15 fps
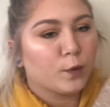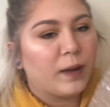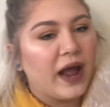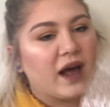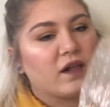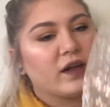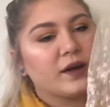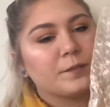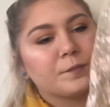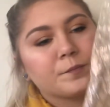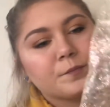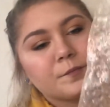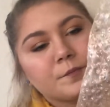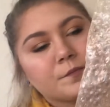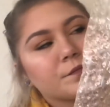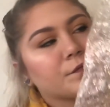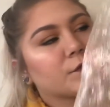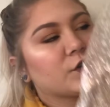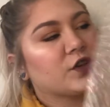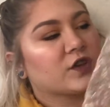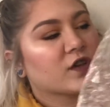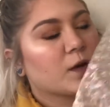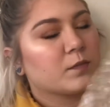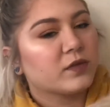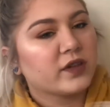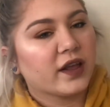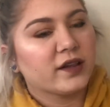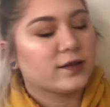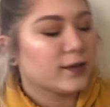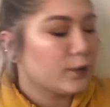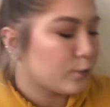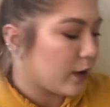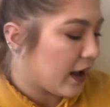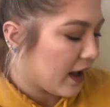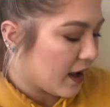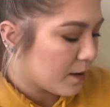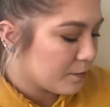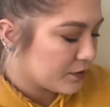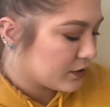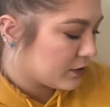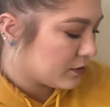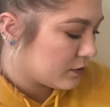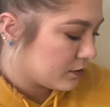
palette. Just comes nicely wrapped.